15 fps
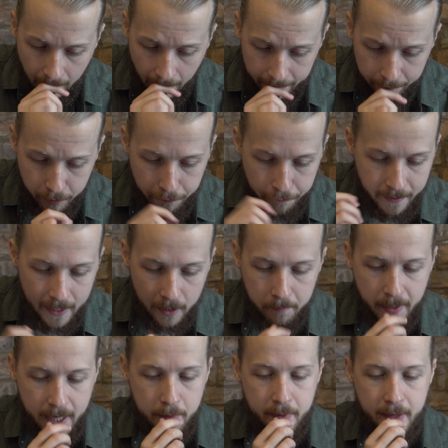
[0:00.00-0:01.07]
And if you're feeling
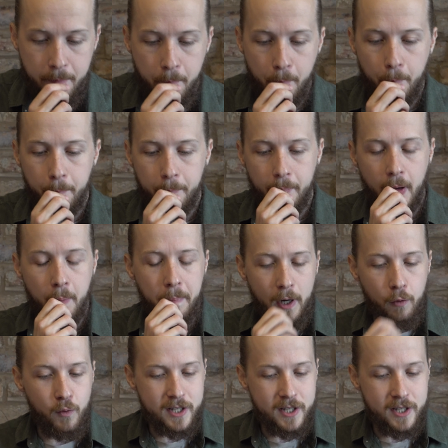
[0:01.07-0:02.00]
maybe a bit of